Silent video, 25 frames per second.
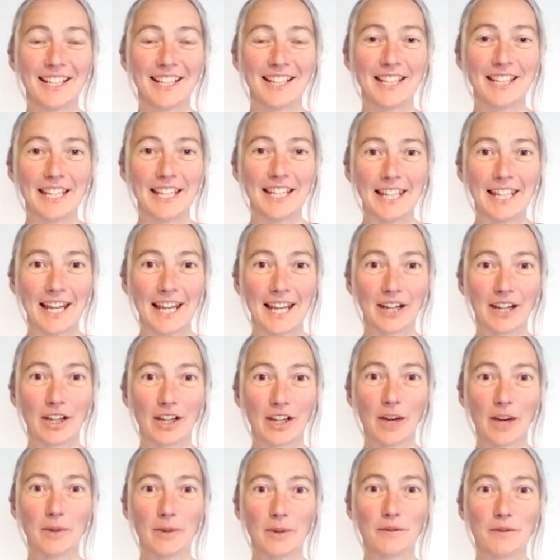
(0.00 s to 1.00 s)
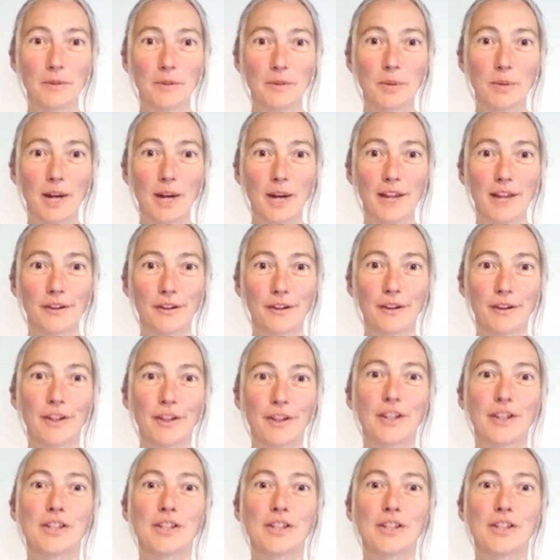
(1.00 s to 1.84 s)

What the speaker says: then let go of the breath